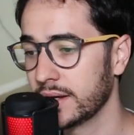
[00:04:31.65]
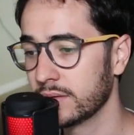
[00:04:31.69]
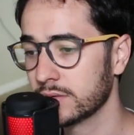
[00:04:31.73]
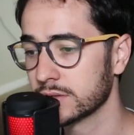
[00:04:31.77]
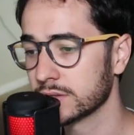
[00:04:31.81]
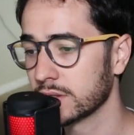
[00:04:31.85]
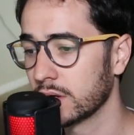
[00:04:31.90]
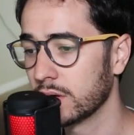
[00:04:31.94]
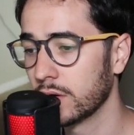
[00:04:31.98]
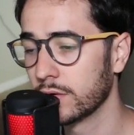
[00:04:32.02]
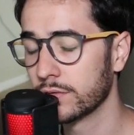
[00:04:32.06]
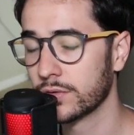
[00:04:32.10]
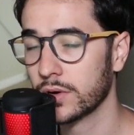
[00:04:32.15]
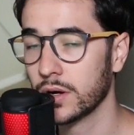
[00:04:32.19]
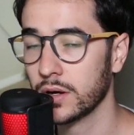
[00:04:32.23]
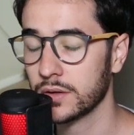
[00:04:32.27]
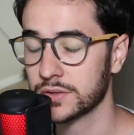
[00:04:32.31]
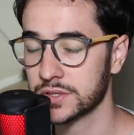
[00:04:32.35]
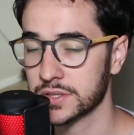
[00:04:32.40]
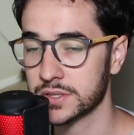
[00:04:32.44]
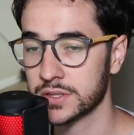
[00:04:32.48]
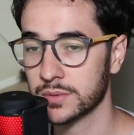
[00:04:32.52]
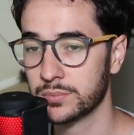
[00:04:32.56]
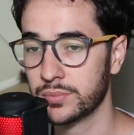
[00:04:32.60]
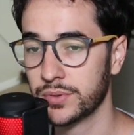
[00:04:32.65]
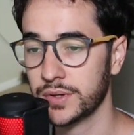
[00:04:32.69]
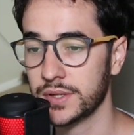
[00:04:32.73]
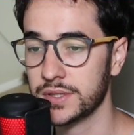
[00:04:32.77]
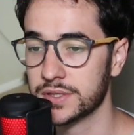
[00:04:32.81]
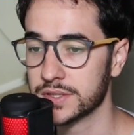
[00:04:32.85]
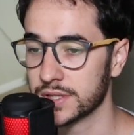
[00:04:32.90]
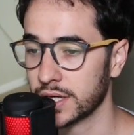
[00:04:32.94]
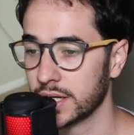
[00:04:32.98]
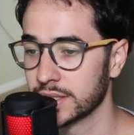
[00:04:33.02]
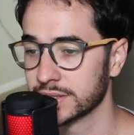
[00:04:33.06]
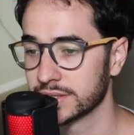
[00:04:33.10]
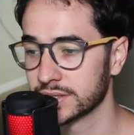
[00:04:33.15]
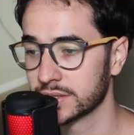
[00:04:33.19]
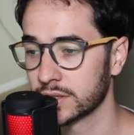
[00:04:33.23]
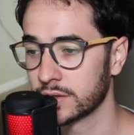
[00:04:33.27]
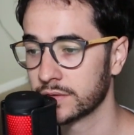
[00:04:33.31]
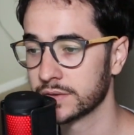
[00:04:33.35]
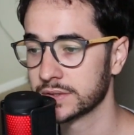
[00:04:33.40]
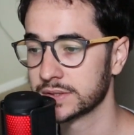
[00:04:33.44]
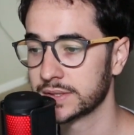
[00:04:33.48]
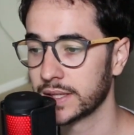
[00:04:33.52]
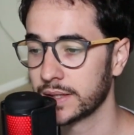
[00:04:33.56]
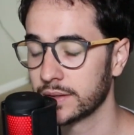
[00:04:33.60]
it was overall just a pretty solid
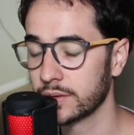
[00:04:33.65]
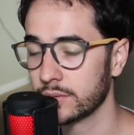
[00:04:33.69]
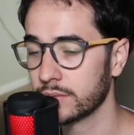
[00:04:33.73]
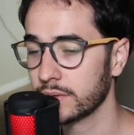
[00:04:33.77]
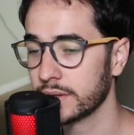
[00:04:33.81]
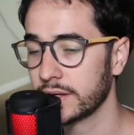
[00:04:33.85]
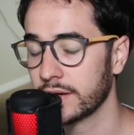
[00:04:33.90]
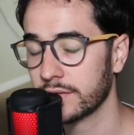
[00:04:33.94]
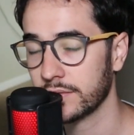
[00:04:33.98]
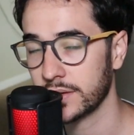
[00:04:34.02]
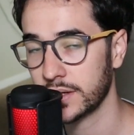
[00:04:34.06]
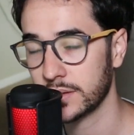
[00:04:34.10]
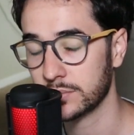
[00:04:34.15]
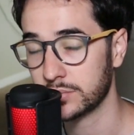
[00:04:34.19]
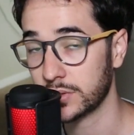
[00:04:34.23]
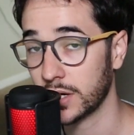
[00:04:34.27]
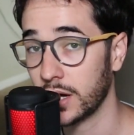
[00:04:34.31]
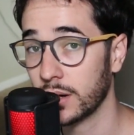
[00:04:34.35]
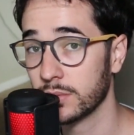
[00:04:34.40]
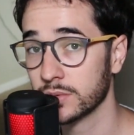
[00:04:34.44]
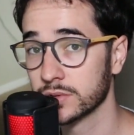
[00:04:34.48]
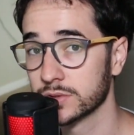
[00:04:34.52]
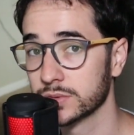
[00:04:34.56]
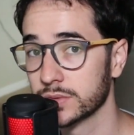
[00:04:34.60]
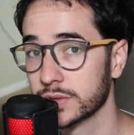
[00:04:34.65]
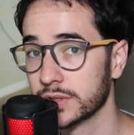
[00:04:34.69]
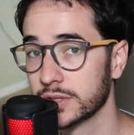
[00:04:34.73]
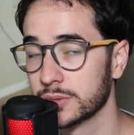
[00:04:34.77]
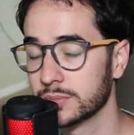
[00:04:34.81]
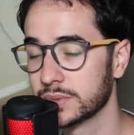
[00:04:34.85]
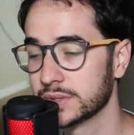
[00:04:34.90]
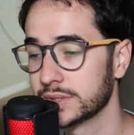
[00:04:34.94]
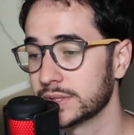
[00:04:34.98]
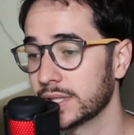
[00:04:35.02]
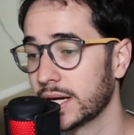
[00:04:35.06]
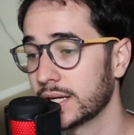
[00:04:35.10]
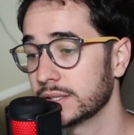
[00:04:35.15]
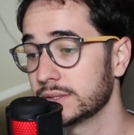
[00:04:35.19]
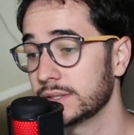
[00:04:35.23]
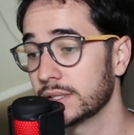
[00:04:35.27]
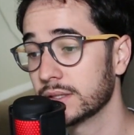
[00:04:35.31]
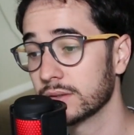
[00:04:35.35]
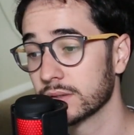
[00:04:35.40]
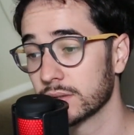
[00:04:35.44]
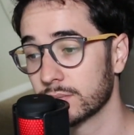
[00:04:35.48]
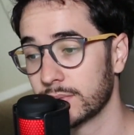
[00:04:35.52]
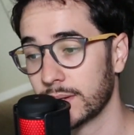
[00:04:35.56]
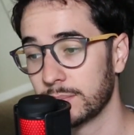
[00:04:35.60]
service that I didn't really have any problems with. Besides you
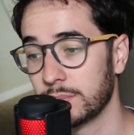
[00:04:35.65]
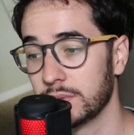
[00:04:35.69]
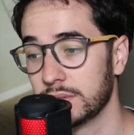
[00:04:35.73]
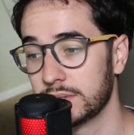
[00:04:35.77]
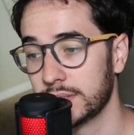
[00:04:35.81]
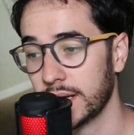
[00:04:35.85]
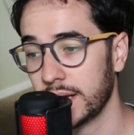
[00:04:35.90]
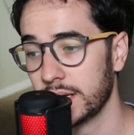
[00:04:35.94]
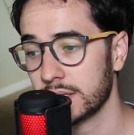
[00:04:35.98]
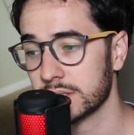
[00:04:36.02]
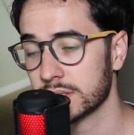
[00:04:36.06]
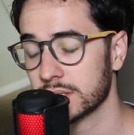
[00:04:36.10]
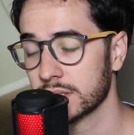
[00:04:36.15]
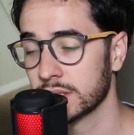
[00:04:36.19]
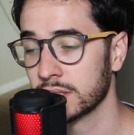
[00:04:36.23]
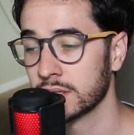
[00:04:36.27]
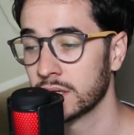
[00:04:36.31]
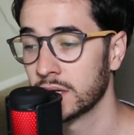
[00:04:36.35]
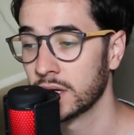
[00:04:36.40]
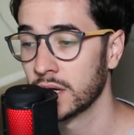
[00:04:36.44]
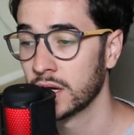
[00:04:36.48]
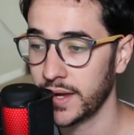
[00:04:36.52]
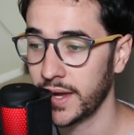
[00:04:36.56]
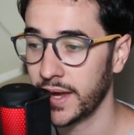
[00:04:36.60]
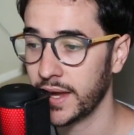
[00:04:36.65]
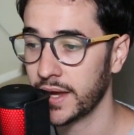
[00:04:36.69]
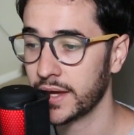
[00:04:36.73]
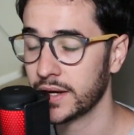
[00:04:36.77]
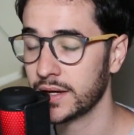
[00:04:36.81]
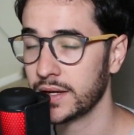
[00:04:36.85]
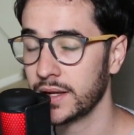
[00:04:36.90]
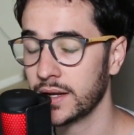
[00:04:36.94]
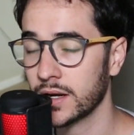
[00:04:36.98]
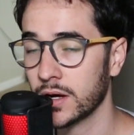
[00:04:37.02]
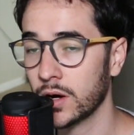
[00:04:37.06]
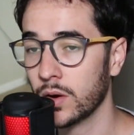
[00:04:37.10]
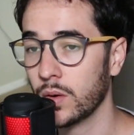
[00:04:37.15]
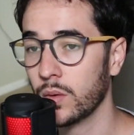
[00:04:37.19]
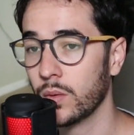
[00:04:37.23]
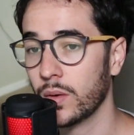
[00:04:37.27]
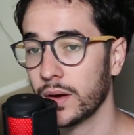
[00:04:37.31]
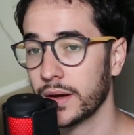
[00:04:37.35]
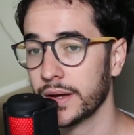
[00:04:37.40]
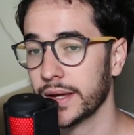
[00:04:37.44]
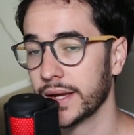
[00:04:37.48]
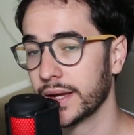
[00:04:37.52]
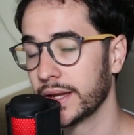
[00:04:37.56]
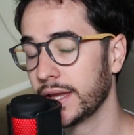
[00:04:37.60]
know the reputation and you know
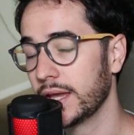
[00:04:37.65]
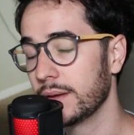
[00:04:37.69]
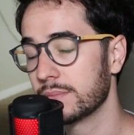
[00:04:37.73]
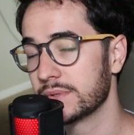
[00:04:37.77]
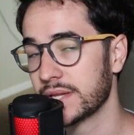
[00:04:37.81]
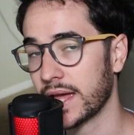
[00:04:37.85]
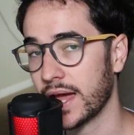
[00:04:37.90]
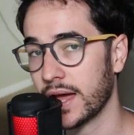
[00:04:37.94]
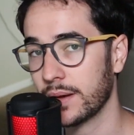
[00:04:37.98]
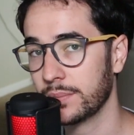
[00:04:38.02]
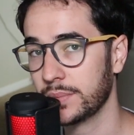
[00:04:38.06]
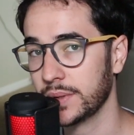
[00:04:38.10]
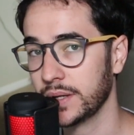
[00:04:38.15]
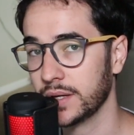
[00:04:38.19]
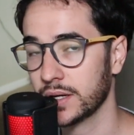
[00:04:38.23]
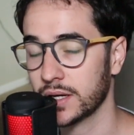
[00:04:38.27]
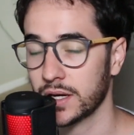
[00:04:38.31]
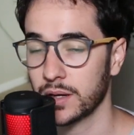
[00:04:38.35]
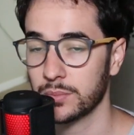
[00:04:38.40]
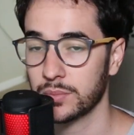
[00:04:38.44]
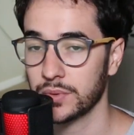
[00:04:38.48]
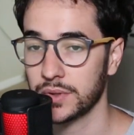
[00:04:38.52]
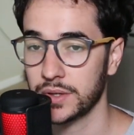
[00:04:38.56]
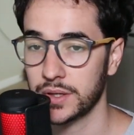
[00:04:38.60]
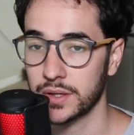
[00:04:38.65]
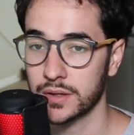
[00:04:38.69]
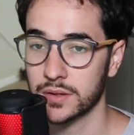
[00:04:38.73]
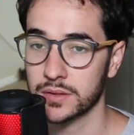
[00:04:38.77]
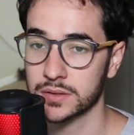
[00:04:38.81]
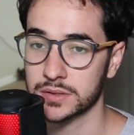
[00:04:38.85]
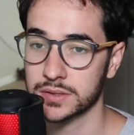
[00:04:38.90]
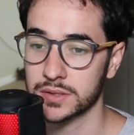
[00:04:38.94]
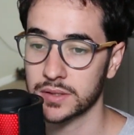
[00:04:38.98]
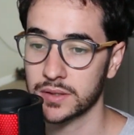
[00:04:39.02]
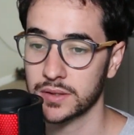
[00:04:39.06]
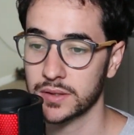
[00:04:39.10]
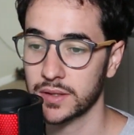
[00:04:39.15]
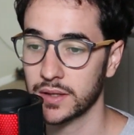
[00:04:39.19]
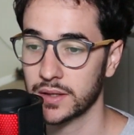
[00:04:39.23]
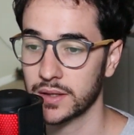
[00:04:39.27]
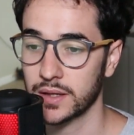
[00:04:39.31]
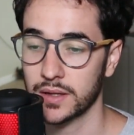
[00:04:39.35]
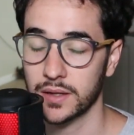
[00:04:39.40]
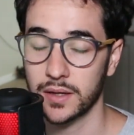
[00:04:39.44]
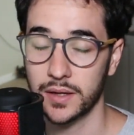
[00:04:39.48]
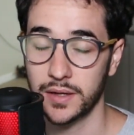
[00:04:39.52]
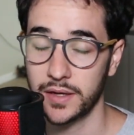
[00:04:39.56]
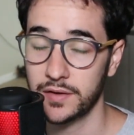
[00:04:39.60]
it keeps happening. A couple years,
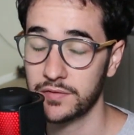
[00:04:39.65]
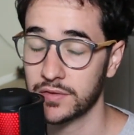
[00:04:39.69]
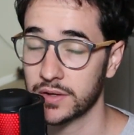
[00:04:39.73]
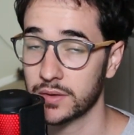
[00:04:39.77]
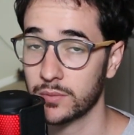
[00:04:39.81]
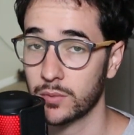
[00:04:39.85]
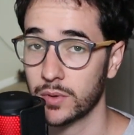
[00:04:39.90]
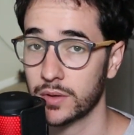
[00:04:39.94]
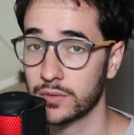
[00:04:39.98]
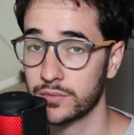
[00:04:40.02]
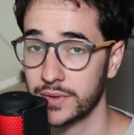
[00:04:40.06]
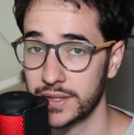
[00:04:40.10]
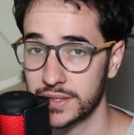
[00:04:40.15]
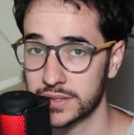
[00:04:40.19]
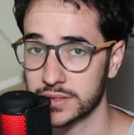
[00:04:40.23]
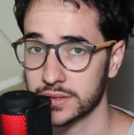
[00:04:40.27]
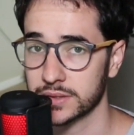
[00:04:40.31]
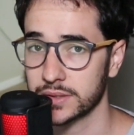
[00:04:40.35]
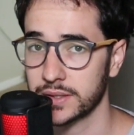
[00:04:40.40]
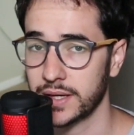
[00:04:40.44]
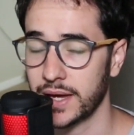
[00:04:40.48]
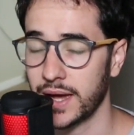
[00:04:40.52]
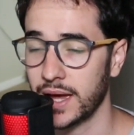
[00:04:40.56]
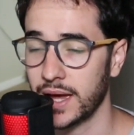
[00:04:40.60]
uh, even one recently